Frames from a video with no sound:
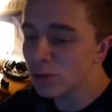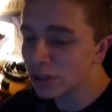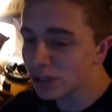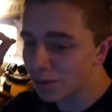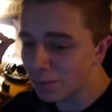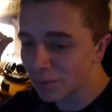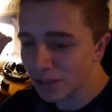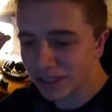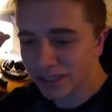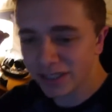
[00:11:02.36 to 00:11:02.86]

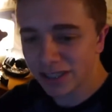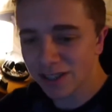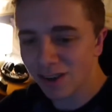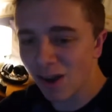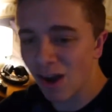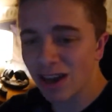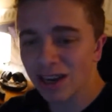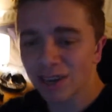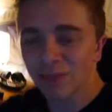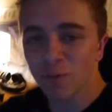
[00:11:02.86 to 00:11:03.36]
something
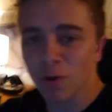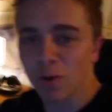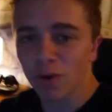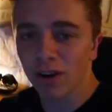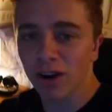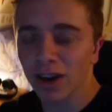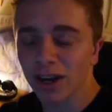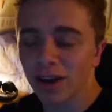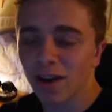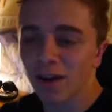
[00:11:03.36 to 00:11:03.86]
slightly
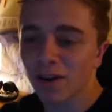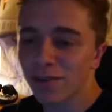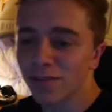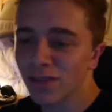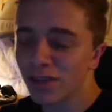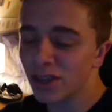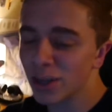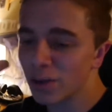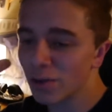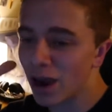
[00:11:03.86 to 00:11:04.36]
wrong, like
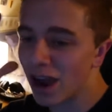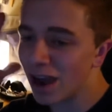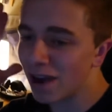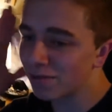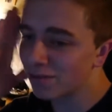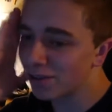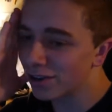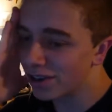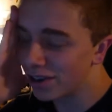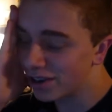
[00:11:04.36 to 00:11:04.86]
either
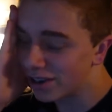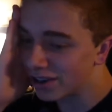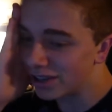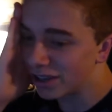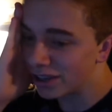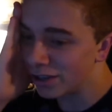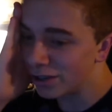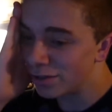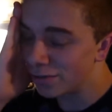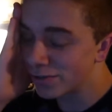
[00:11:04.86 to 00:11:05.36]

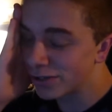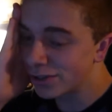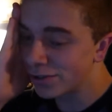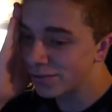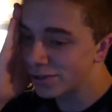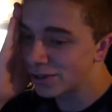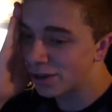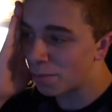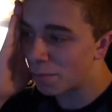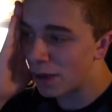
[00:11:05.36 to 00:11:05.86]

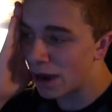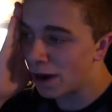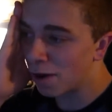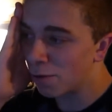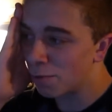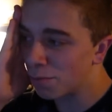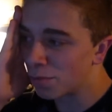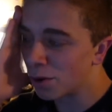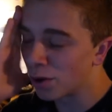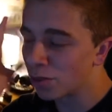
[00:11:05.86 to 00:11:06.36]
you've
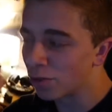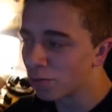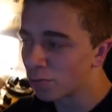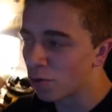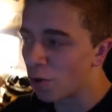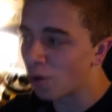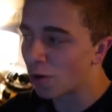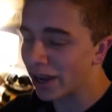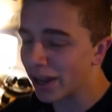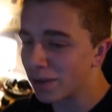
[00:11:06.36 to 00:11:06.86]
somehow put the
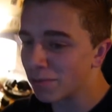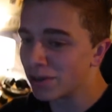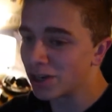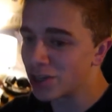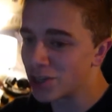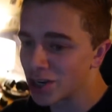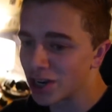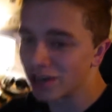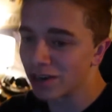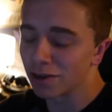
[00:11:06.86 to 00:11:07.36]
wrong
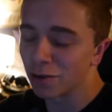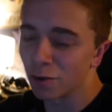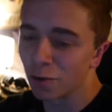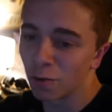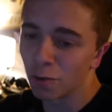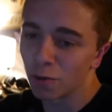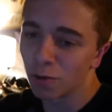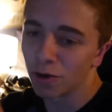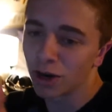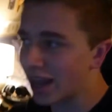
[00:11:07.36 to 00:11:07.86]
image in,
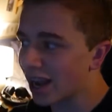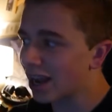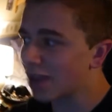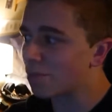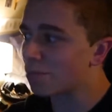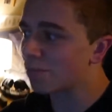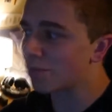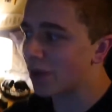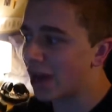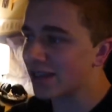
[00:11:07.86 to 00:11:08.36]
or a
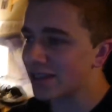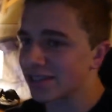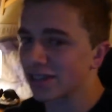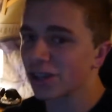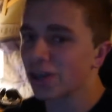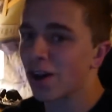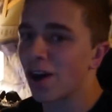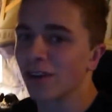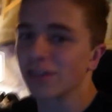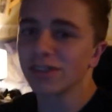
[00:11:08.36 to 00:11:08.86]
clip
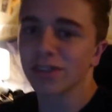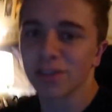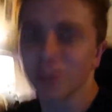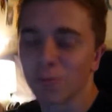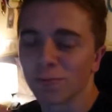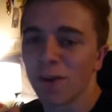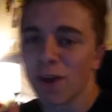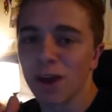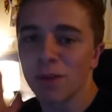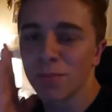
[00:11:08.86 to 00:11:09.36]
hasn't cut at
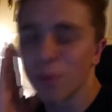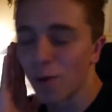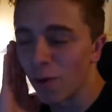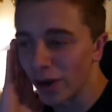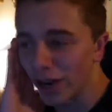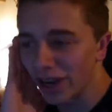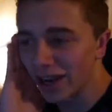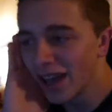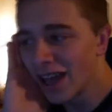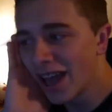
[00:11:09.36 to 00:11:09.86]
the right
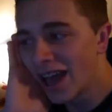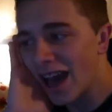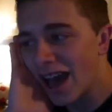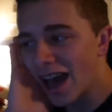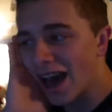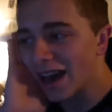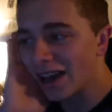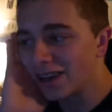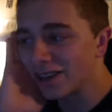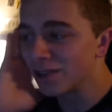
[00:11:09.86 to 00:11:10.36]
point,
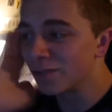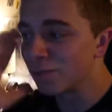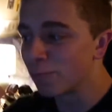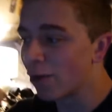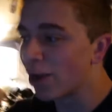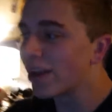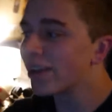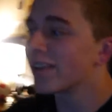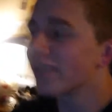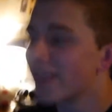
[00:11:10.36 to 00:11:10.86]
and
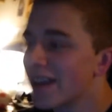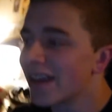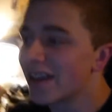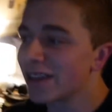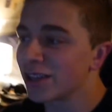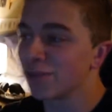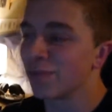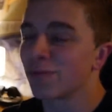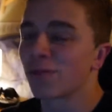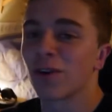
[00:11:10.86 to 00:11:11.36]
you've rendered
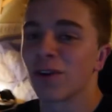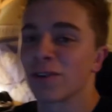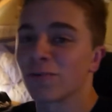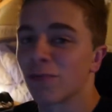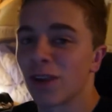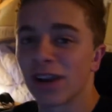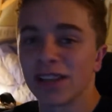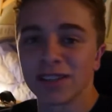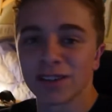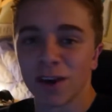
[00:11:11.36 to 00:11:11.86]
it, you've got
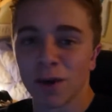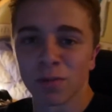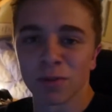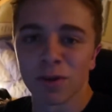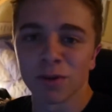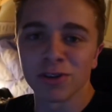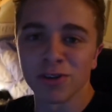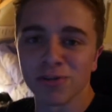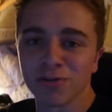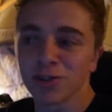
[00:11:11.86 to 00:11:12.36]
it ready to
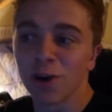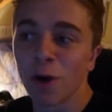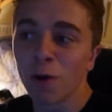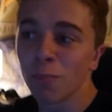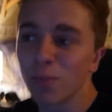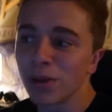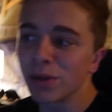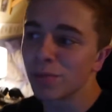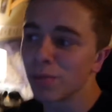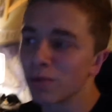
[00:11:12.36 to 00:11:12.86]
upload, you've
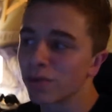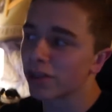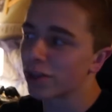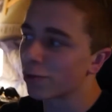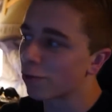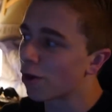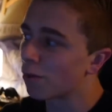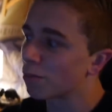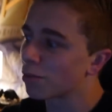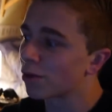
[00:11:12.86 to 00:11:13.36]
told people that
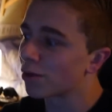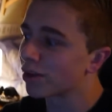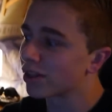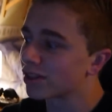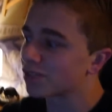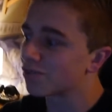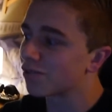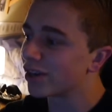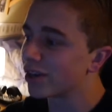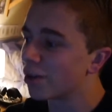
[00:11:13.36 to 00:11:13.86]
you're
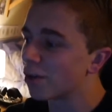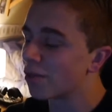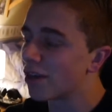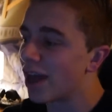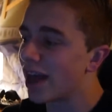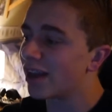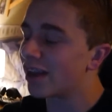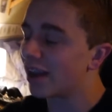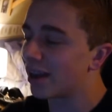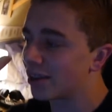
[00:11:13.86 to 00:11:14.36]
uploading this video
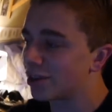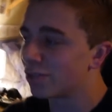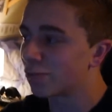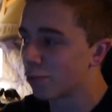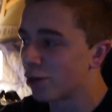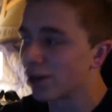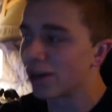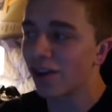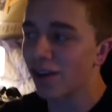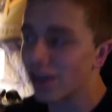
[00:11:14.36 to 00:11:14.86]
then, and
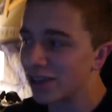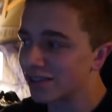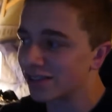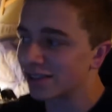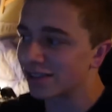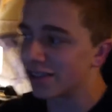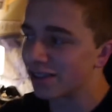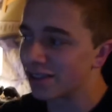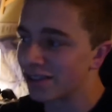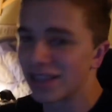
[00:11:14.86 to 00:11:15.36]
you've
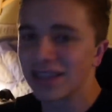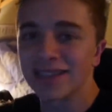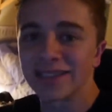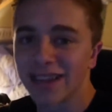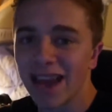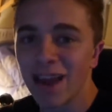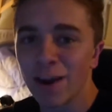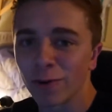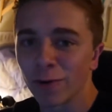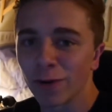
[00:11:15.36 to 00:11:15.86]
realised that
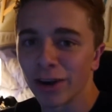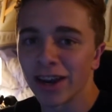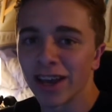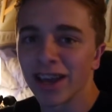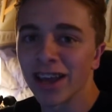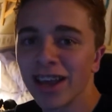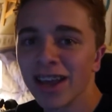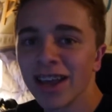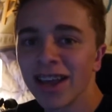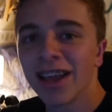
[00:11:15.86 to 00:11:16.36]
there's an error in
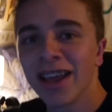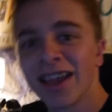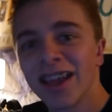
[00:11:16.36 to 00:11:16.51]
it.